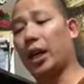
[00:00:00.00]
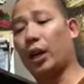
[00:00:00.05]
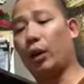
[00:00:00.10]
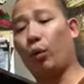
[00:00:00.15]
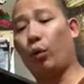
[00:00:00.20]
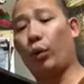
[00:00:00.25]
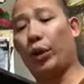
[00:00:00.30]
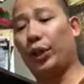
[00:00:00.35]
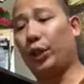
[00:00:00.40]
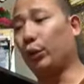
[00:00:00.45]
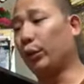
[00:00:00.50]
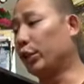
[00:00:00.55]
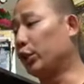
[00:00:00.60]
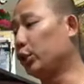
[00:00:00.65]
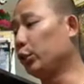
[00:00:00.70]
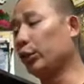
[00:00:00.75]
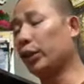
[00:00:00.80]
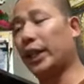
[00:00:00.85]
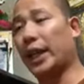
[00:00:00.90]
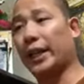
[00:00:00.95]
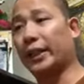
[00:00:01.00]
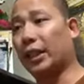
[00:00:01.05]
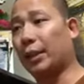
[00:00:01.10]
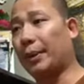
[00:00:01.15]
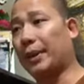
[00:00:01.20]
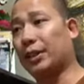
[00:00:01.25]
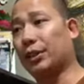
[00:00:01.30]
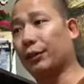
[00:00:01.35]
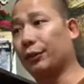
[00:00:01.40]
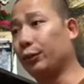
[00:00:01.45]
When you adjudicate them
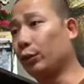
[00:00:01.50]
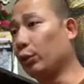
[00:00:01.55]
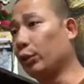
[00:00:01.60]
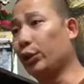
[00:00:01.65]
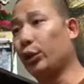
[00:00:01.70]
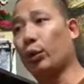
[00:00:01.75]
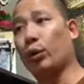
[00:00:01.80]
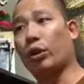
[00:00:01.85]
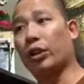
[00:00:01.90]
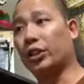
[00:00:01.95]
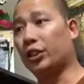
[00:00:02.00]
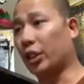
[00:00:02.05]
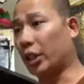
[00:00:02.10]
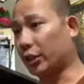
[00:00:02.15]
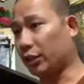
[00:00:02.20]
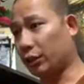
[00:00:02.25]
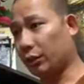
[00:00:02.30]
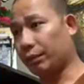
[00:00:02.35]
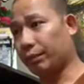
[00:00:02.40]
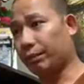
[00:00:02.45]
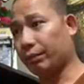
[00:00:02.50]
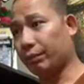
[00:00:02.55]
as a fool, you are a judge.